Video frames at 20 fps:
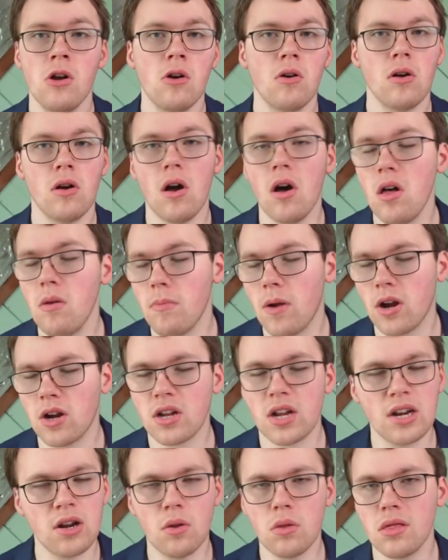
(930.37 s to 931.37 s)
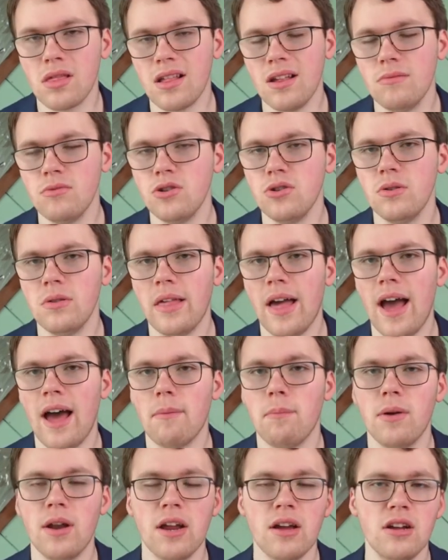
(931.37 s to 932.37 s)
or Allmark. I don't see him doing
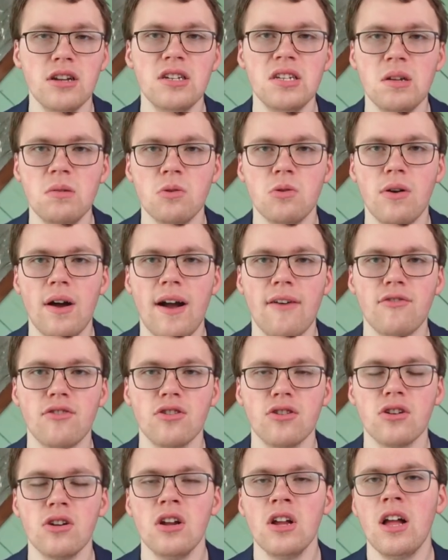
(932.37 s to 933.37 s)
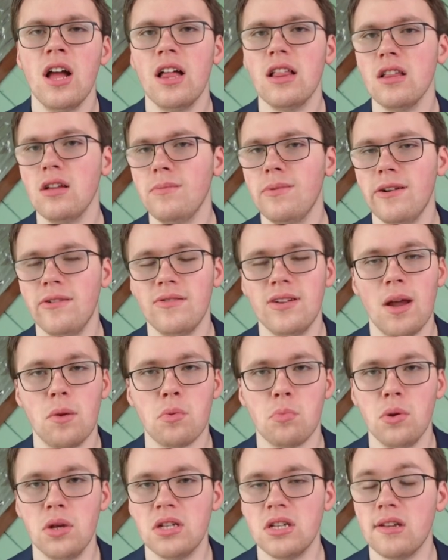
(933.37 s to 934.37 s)
that, but I could see him go after a little bit of
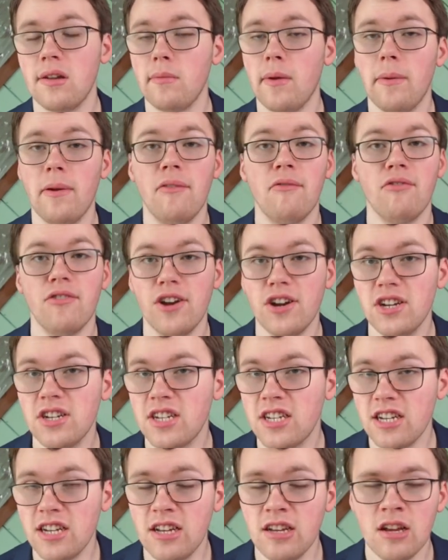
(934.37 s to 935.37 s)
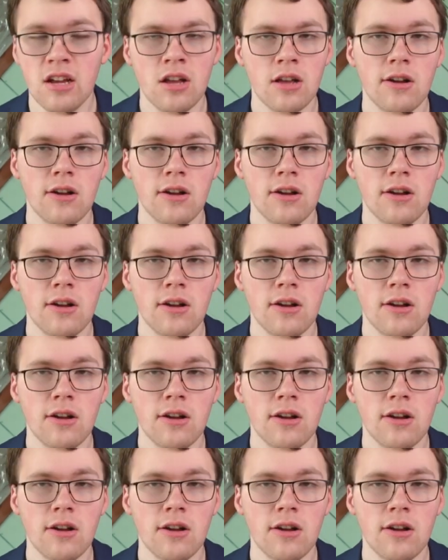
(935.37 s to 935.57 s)
depth pieces, like maybe in free agency,